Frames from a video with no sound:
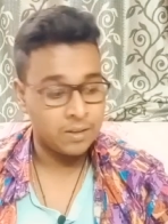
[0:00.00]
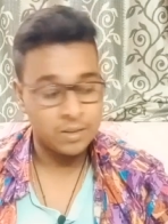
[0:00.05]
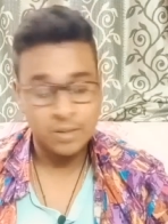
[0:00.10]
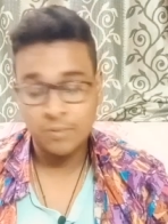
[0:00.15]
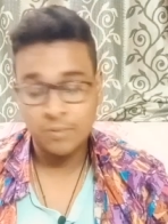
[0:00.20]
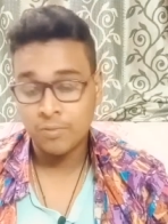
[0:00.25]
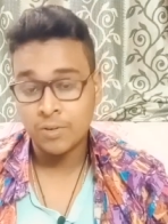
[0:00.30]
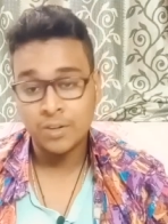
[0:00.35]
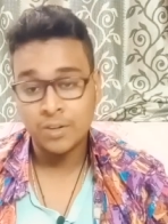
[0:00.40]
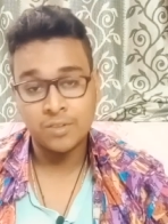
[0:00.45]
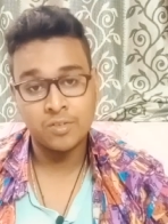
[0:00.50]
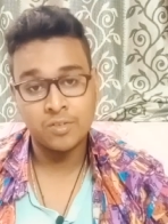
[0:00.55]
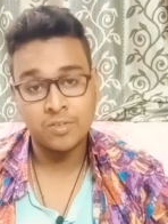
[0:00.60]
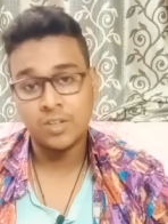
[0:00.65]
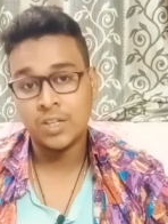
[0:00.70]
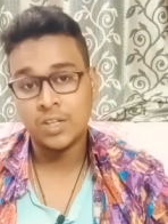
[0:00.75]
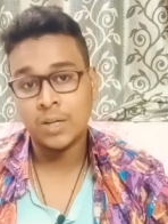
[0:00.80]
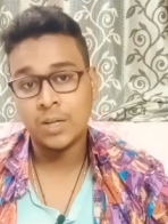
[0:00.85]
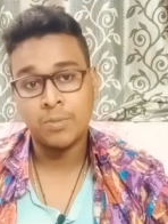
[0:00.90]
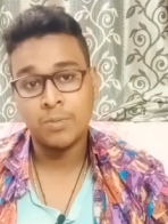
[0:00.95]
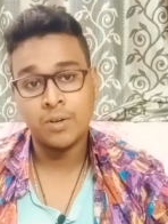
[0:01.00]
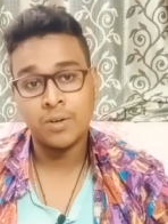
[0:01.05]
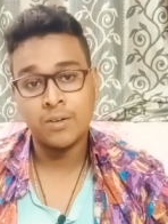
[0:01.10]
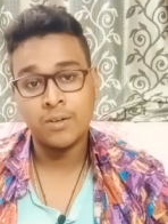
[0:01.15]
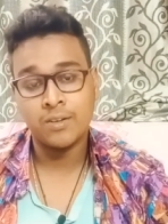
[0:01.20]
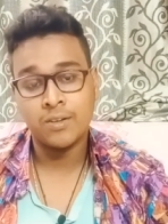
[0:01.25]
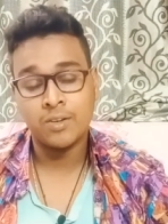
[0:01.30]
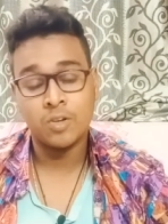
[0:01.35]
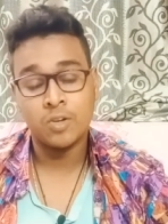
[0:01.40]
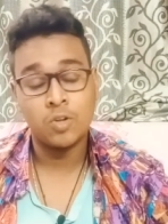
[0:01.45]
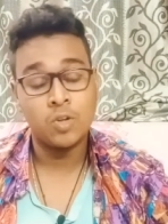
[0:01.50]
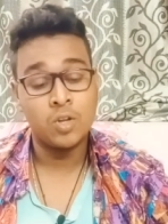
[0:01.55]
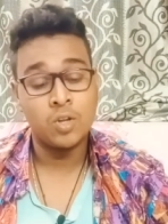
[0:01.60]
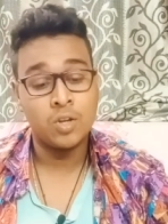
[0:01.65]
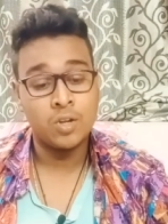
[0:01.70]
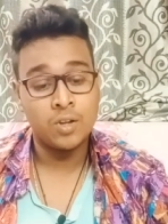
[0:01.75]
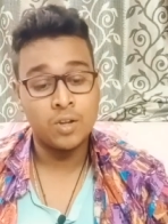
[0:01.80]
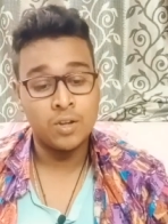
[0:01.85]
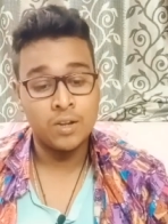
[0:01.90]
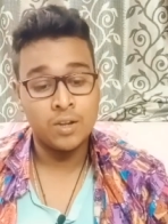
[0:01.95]
the first 3 chapters,
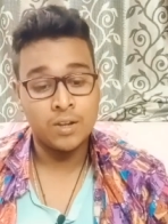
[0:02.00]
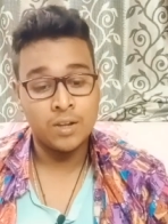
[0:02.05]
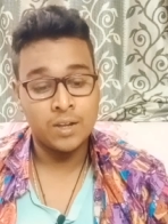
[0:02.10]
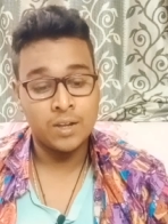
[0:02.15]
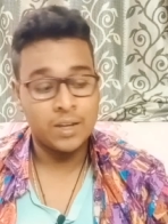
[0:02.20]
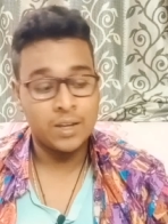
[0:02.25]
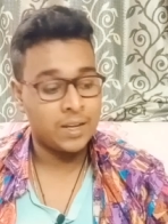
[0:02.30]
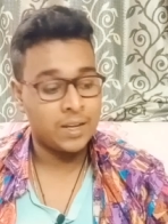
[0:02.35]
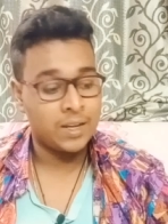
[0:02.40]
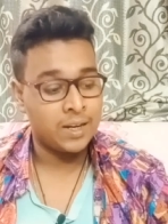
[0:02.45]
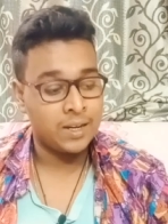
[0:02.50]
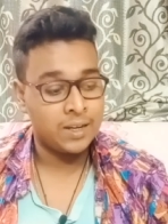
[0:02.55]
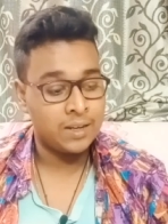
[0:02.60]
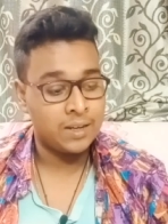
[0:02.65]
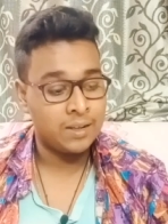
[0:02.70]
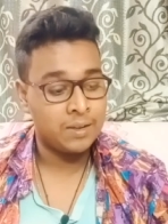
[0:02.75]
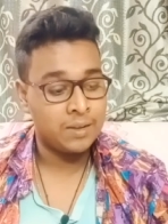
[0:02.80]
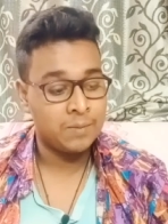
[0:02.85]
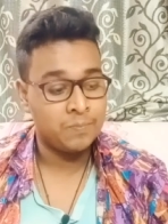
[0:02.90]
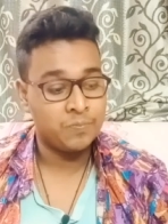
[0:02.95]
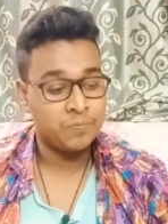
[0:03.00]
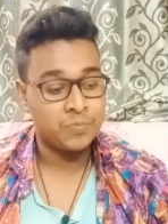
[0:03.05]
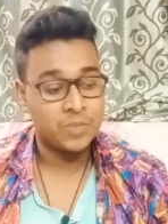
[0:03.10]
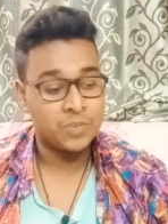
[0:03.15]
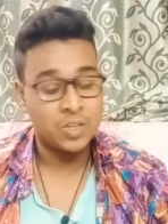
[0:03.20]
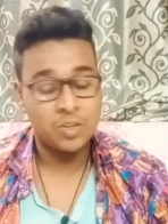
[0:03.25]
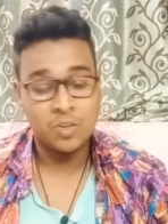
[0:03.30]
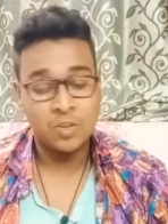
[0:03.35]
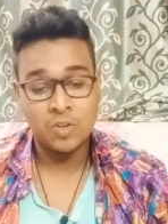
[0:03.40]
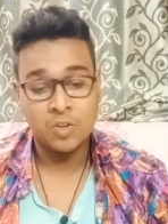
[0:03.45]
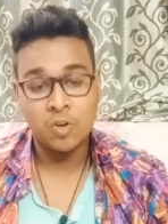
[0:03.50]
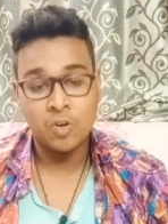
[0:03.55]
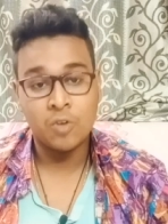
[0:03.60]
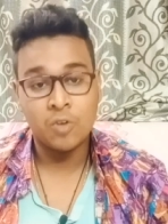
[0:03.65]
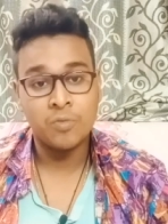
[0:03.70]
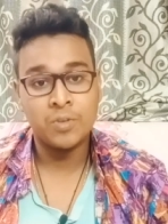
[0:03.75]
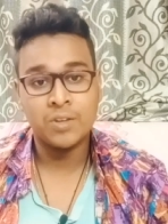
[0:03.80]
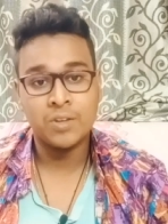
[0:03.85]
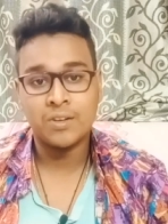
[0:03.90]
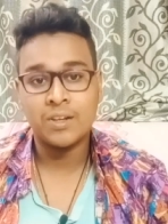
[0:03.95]
and
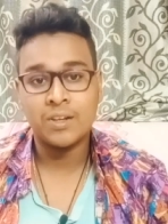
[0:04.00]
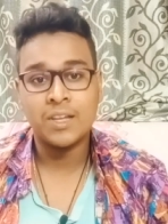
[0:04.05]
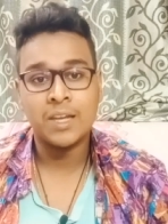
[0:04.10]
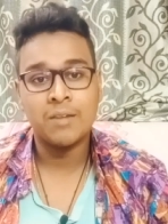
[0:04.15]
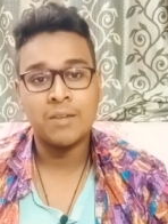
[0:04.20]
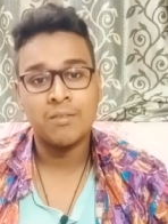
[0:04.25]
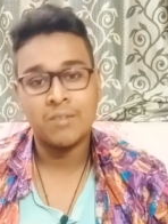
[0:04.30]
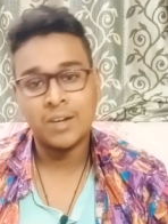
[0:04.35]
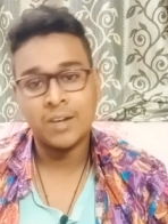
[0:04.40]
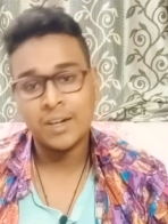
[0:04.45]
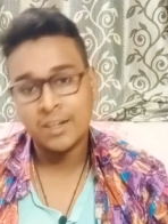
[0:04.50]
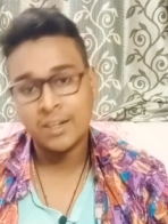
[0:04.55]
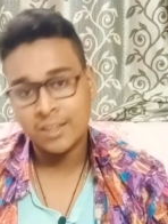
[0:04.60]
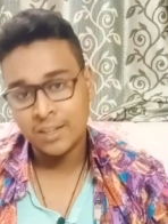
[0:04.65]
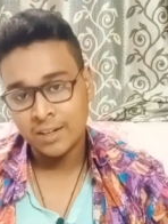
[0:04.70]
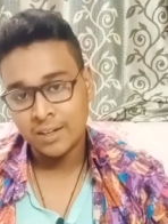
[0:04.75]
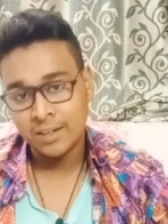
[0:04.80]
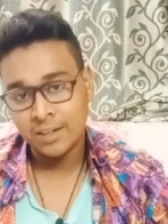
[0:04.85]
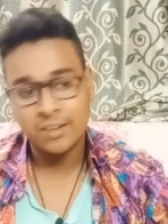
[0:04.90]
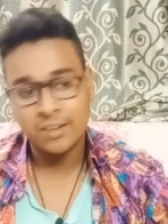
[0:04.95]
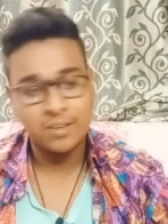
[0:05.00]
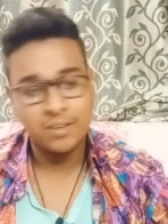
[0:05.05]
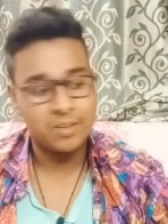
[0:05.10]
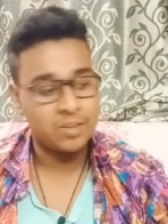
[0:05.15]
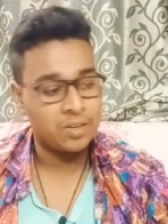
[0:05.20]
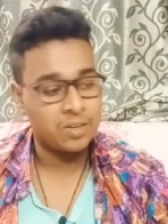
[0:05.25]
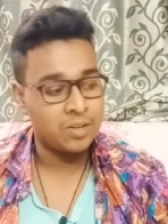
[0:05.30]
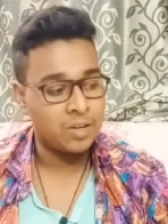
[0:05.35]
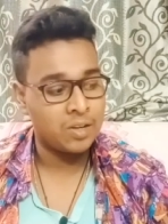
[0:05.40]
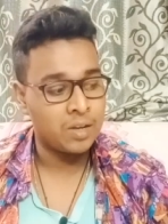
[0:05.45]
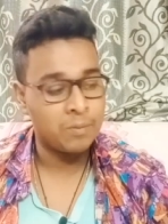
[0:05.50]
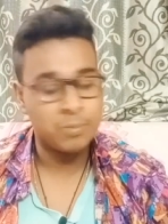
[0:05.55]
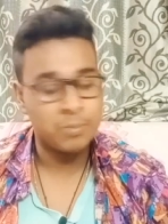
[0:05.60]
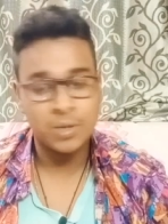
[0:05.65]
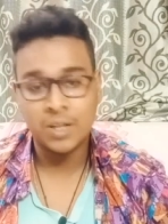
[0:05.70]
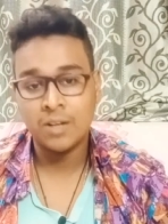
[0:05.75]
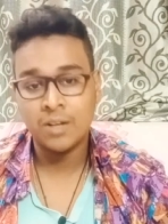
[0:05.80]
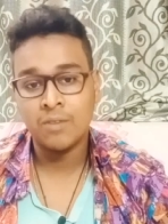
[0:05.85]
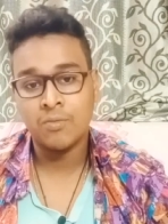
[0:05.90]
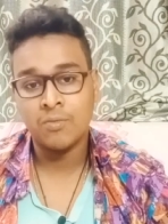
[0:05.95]
obviously I have read the rest
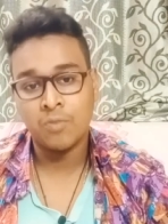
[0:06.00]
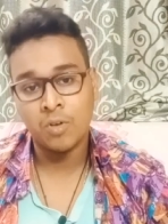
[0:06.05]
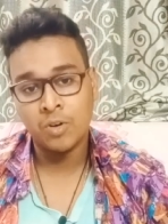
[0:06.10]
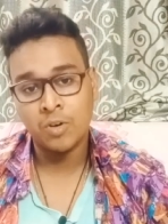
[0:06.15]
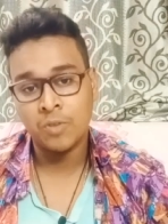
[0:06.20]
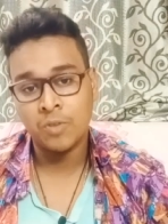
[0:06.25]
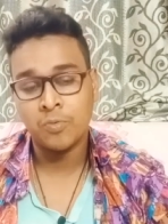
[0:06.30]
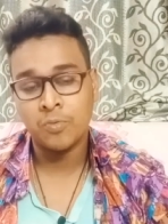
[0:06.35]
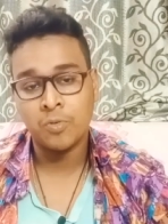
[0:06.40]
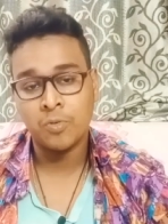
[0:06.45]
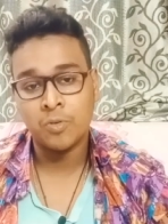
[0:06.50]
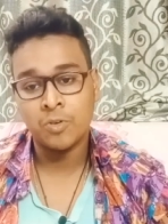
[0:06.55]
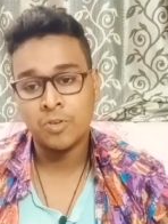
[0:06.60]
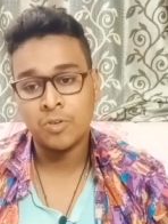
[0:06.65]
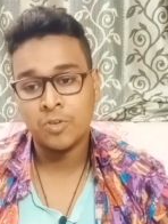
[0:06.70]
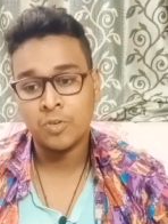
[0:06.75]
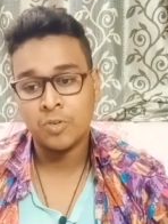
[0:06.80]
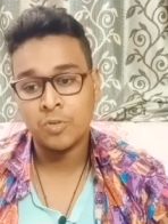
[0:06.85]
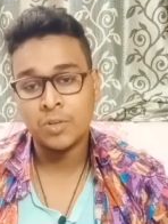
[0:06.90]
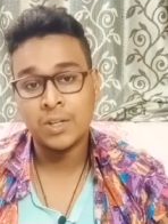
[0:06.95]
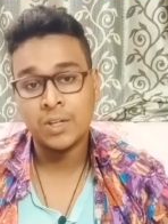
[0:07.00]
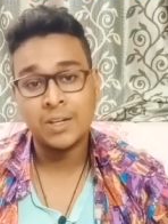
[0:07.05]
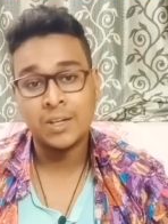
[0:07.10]
up till volume 4. So the